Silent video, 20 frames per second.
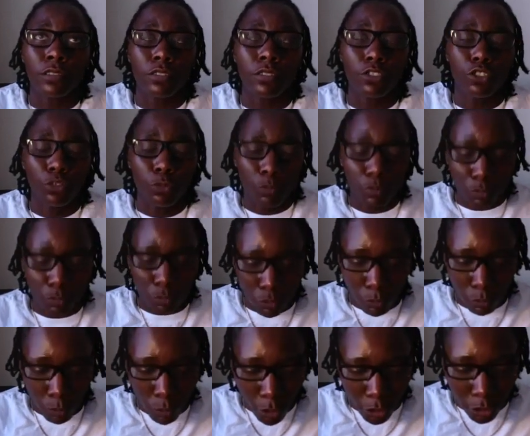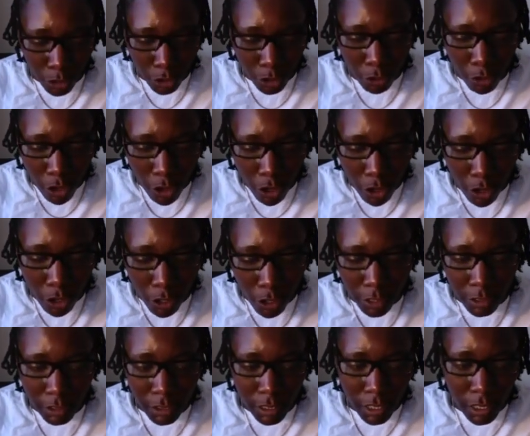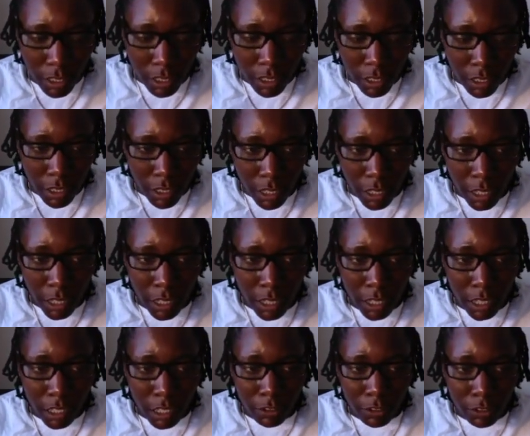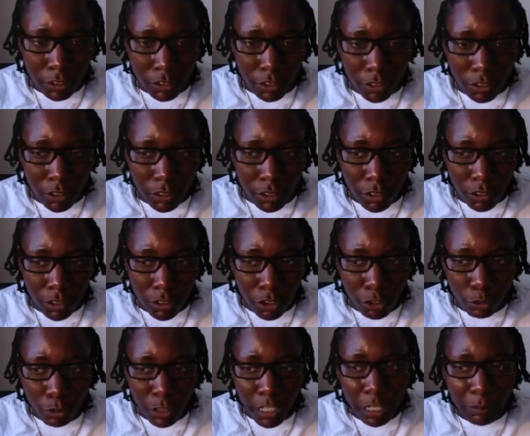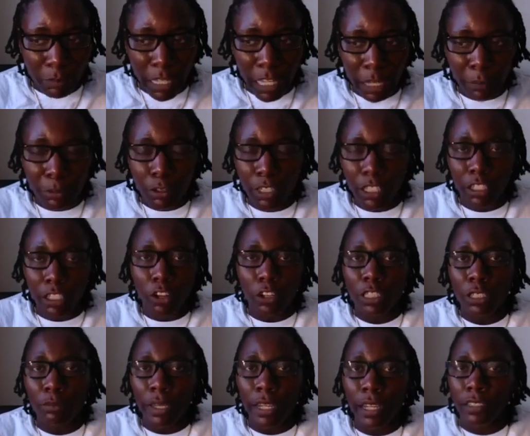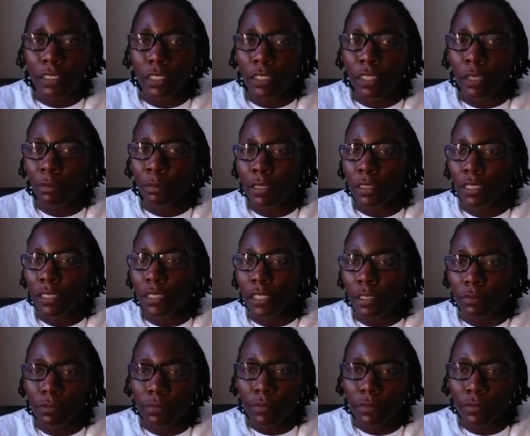You work so hard, and 3 people can only make an Olympic team.